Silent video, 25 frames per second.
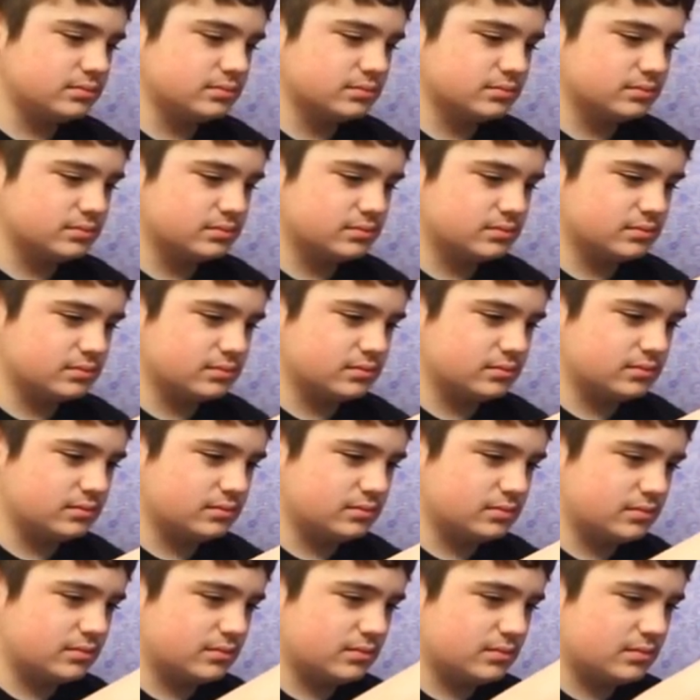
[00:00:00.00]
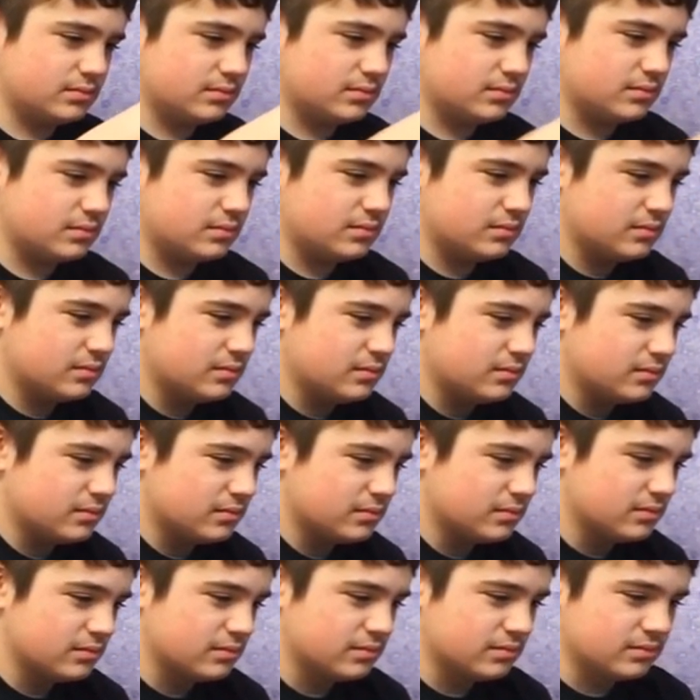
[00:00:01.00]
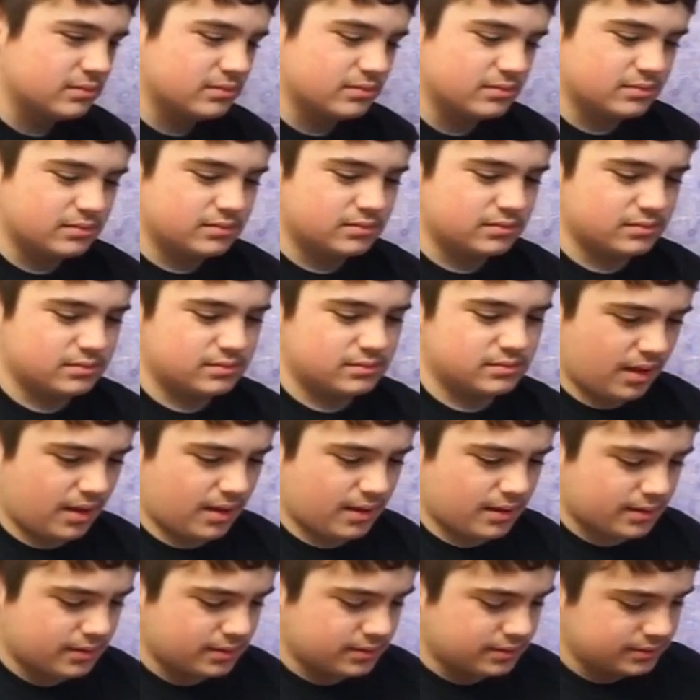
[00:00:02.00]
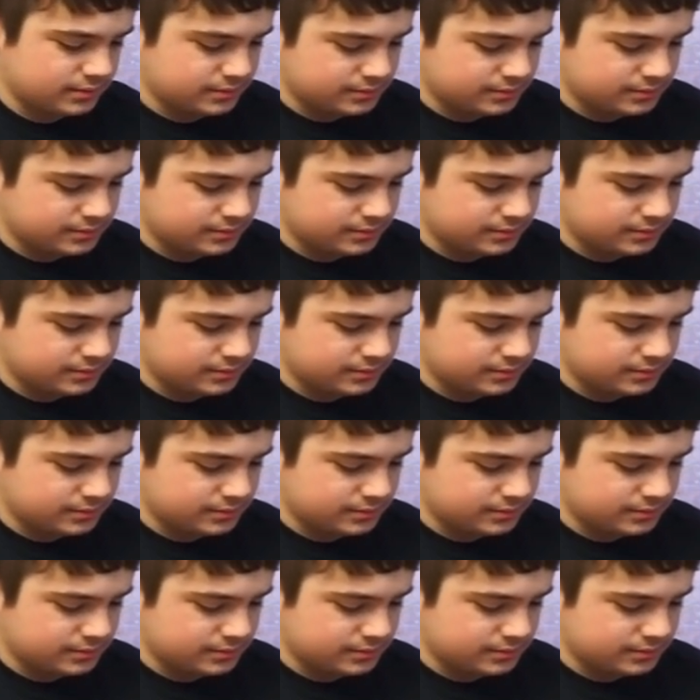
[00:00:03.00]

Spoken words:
(silent)